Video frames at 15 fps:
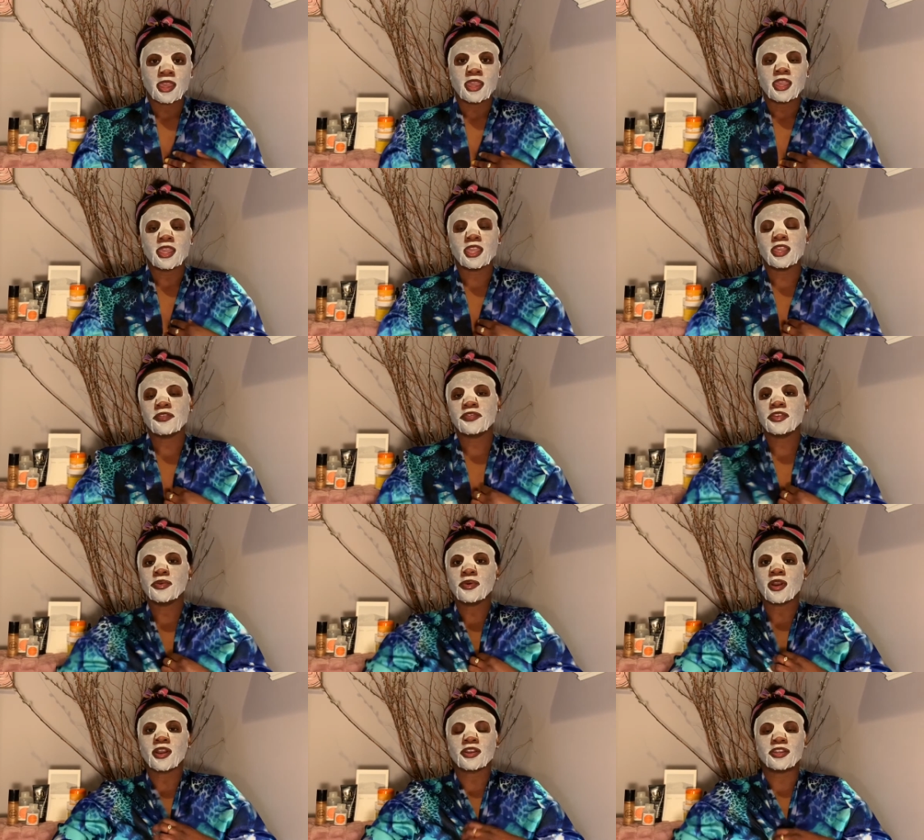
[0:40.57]
if you
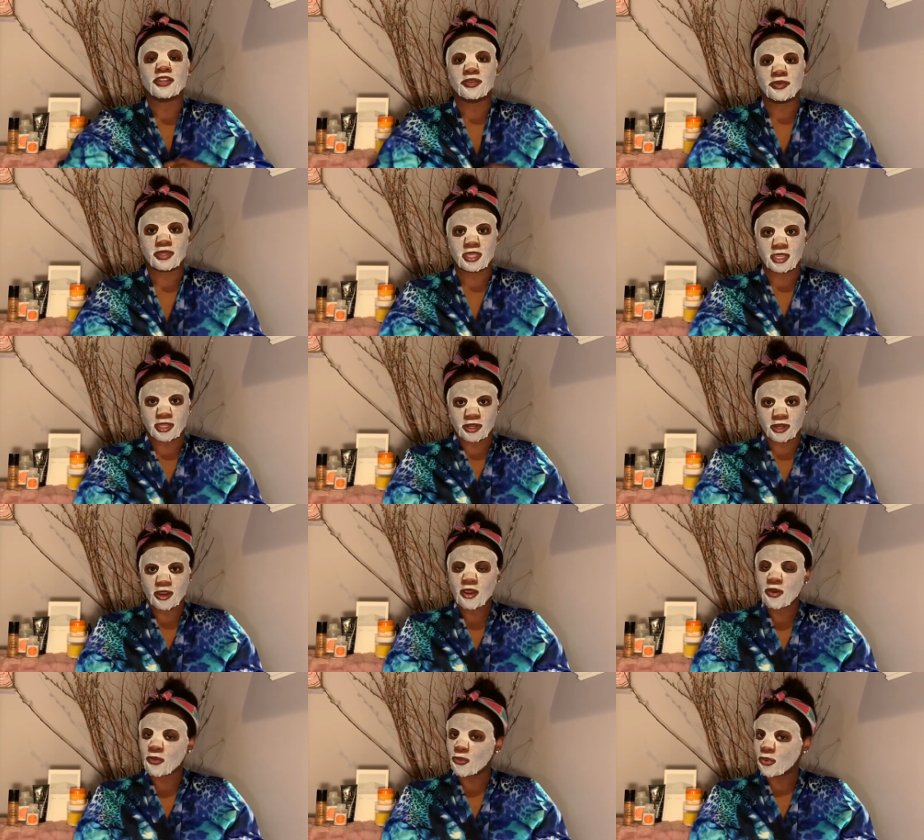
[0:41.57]
are new here,
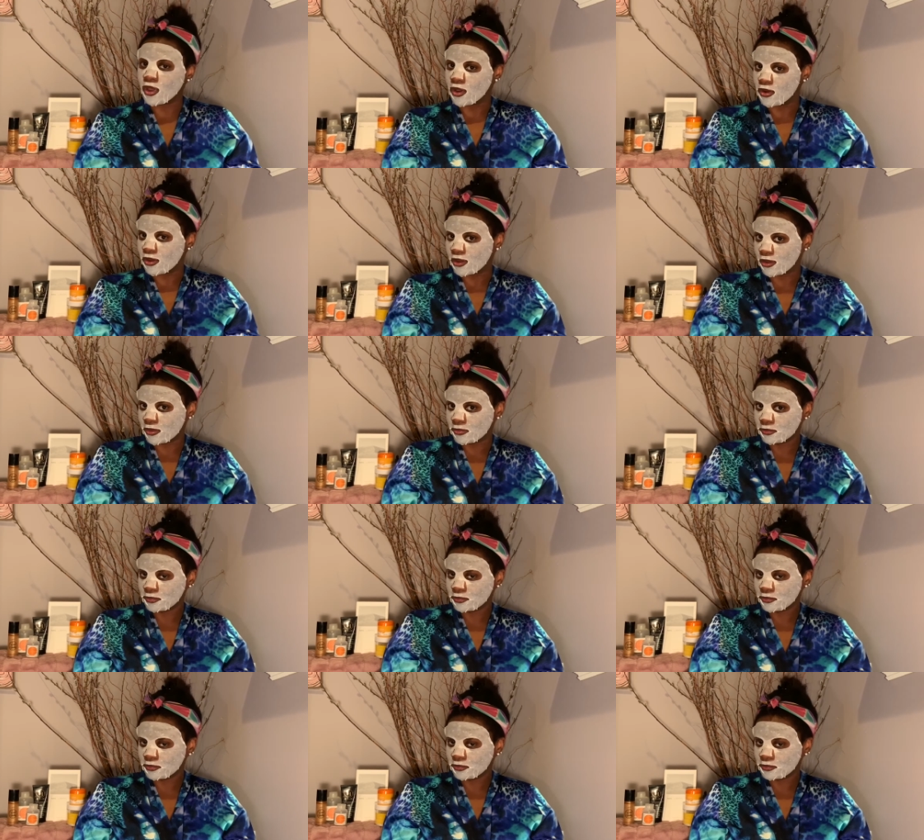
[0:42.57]
welcome.